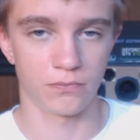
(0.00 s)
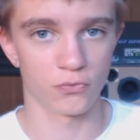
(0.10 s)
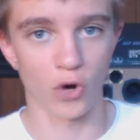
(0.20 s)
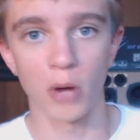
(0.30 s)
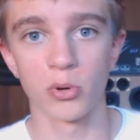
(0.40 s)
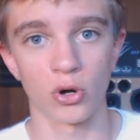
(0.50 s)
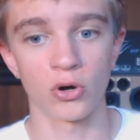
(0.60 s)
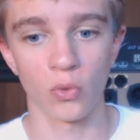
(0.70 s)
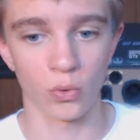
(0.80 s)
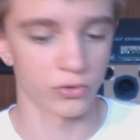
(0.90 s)

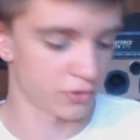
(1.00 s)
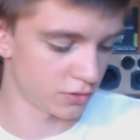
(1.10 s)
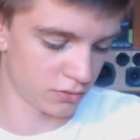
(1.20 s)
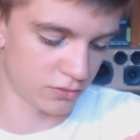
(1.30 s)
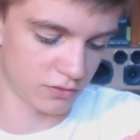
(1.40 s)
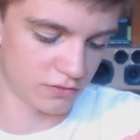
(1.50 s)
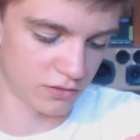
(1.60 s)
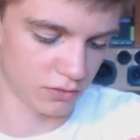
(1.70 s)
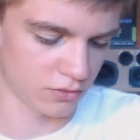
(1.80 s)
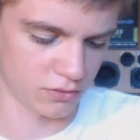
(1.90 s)
rubber or the
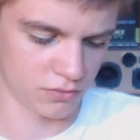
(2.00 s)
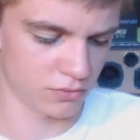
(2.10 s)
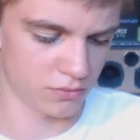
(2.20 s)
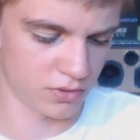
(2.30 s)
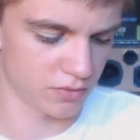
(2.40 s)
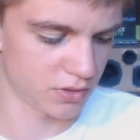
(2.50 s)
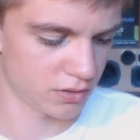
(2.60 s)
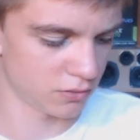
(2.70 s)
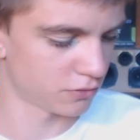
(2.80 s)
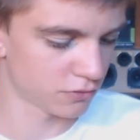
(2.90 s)
silicone or whatever the
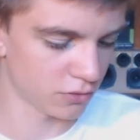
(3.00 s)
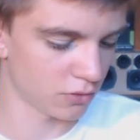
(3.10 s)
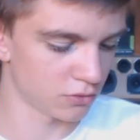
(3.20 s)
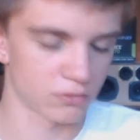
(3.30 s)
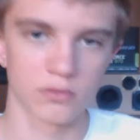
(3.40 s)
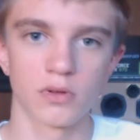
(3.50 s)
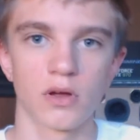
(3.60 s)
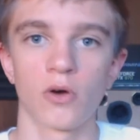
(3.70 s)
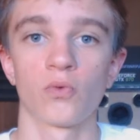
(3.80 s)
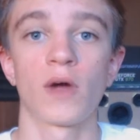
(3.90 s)
hell it's called
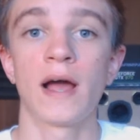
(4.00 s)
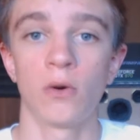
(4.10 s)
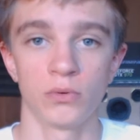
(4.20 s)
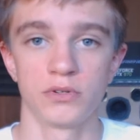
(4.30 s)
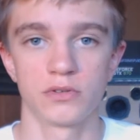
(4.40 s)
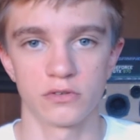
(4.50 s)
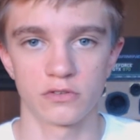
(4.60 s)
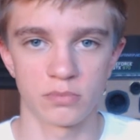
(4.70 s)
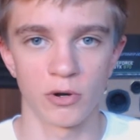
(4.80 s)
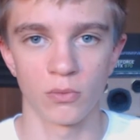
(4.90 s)
around the
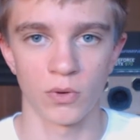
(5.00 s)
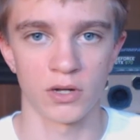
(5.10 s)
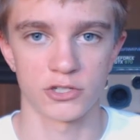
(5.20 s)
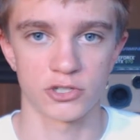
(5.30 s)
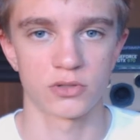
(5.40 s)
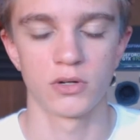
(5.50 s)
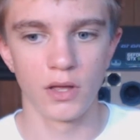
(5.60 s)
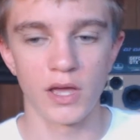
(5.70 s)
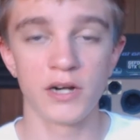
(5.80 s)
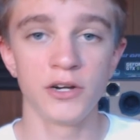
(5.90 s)
smartwatch.
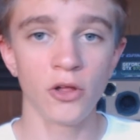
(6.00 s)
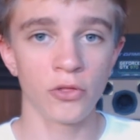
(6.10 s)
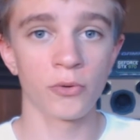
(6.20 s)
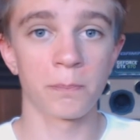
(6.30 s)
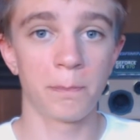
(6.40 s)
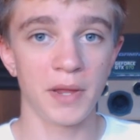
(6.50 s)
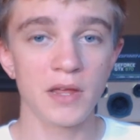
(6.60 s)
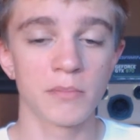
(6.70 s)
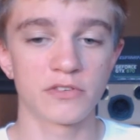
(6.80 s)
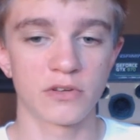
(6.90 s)
And another
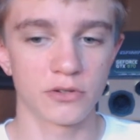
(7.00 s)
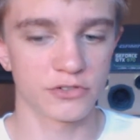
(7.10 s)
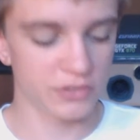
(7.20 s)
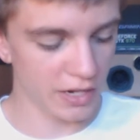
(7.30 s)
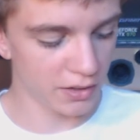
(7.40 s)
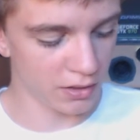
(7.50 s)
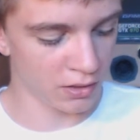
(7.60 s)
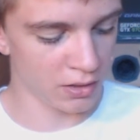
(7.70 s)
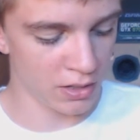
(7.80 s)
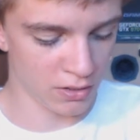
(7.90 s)
big
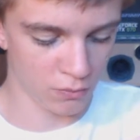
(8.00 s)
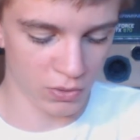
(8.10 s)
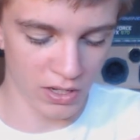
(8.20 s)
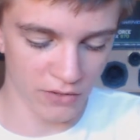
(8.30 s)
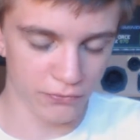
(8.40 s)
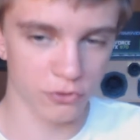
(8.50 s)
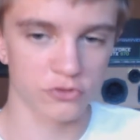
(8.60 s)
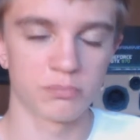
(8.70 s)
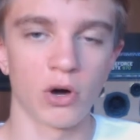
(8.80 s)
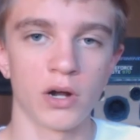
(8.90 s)
misunderstanding, and when I
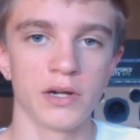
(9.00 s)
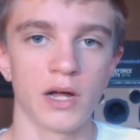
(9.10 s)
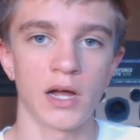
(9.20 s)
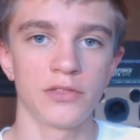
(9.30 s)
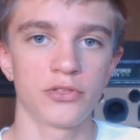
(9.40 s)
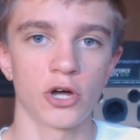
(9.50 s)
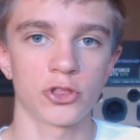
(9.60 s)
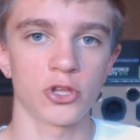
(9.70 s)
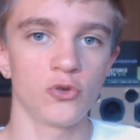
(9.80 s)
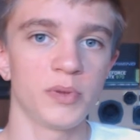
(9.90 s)
first bought I thought
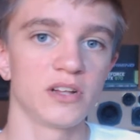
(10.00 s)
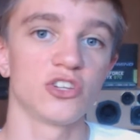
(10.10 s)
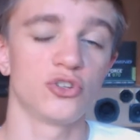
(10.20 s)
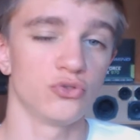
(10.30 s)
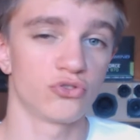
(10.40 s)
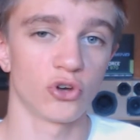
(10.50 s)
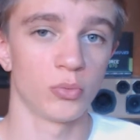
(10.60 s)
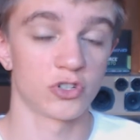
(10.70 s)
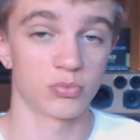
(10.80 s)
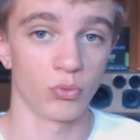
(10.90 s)
that you'd be able to do so
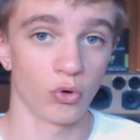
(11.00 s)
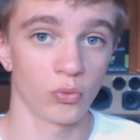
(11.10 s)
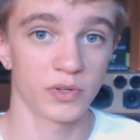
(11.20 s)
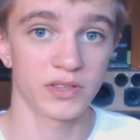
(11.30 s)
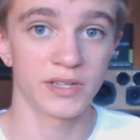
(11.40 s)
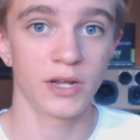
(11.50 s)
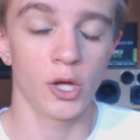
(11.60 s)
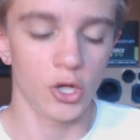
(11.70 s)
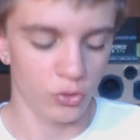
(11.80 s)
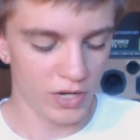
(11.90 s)
much more with it.
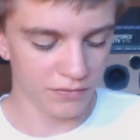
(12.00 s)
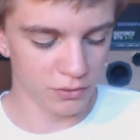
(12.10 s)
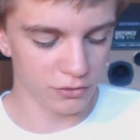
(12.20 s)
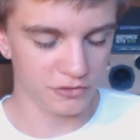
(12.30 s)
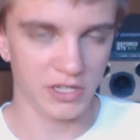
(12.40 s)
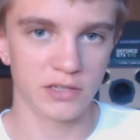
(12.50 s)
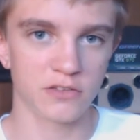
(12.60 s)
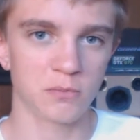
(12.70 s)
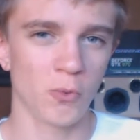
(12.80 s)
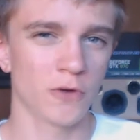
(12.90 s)
You have to understand, this
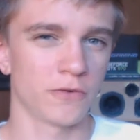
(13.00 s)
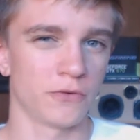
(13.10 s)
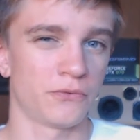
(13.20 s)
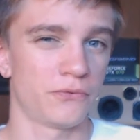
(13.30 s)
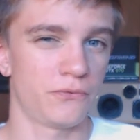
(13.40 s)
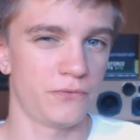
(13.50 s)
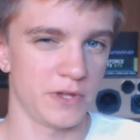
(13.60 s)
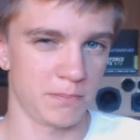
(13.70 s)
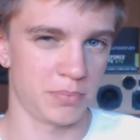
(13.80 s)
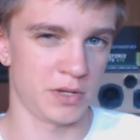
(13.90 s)
is more of a
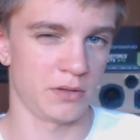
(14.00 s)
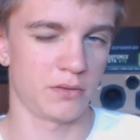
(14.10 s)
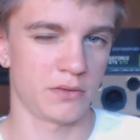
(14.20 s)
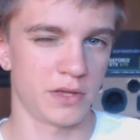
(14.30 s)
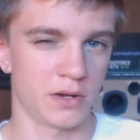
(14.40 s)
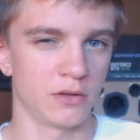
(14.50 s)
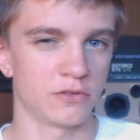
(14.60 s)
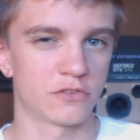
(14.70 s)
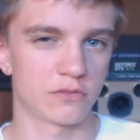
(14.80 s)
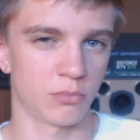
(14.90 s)
Fitbit than a
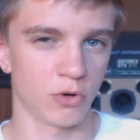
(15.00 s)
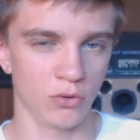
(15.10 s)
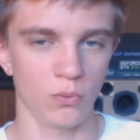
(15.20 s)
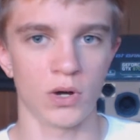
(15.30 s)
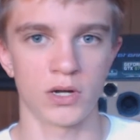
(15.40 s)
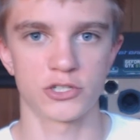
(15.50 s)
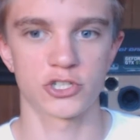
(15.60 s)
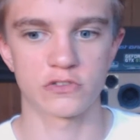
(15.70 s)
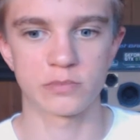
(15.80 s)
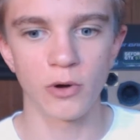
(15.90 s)

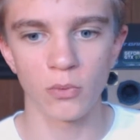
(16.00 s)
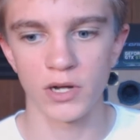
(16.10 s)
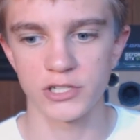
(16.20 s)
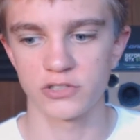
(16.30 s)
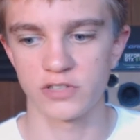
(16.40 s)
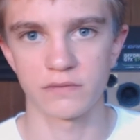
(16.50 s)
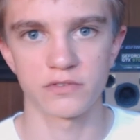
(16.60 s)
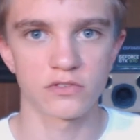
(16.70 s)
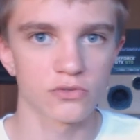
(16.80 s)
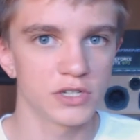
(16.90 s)
smartwatch. Smartwatches have
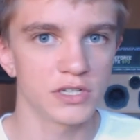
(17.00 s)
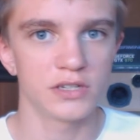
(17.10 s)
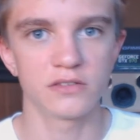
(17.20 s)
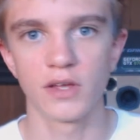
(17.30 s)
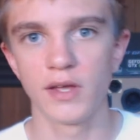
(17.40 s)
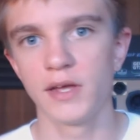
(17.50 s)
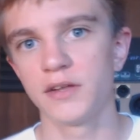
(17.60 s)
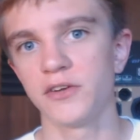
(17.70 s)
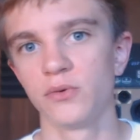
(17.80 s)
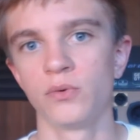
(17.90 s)
screens,
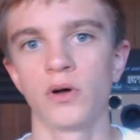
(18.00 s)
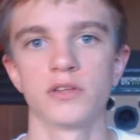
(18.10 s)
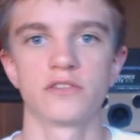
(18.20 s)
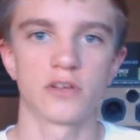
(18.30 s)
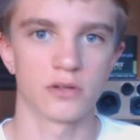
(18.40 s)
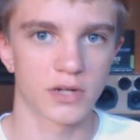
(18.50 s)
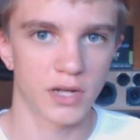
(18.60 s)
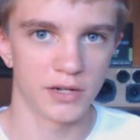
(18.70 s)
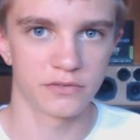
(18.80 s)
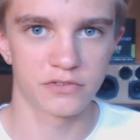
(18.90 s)
they do all this other
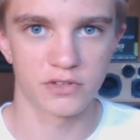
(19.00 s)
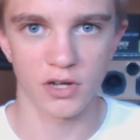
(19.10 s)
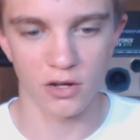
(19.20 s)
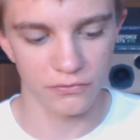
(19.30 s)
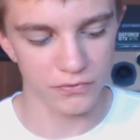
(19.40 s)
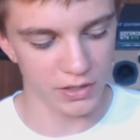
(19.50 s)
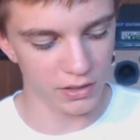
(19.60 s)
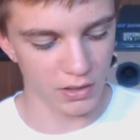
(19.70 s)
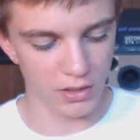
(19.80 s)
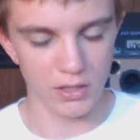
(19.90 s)
kind of stuff,
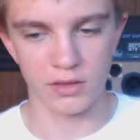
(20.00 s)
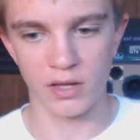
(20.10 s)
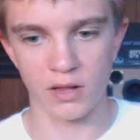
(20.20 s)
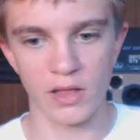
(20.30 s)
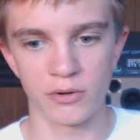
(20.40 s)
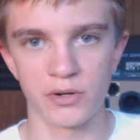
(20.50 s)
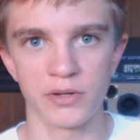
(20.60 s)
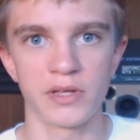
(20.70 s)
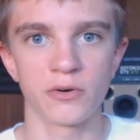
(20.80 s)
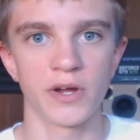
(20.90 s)
they allow you
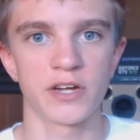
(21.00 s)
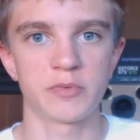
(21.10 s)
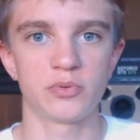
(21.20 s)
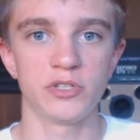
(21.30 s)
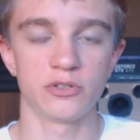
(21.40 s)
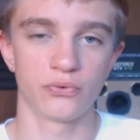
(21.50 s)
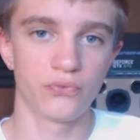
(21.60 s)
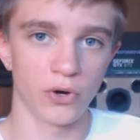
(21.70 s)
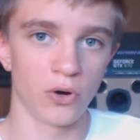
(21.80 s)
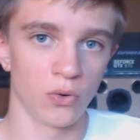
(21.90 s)
to interact between your
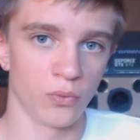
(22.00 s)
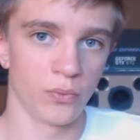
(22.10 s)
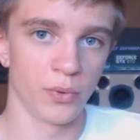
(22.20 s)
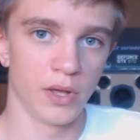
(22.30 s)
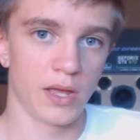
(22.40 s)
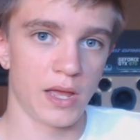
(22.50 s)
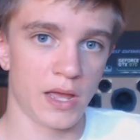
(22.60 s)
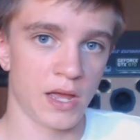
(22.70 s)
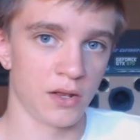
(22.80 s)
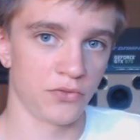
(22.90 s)
phone
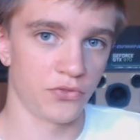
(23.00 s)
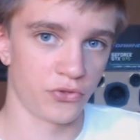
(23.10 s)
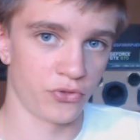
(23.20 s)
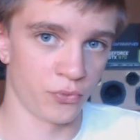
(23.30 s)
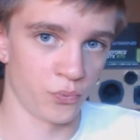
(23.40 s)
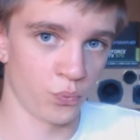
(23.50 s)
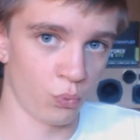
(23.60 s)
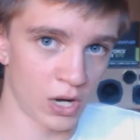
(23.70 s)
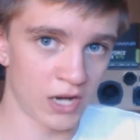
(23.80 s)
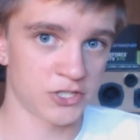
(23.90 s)
and the
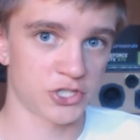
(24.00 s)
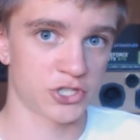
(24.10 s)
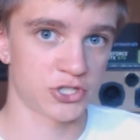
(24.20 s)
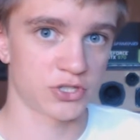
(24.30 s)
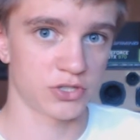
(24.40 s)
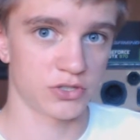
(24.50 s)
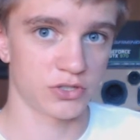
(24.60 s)
watch,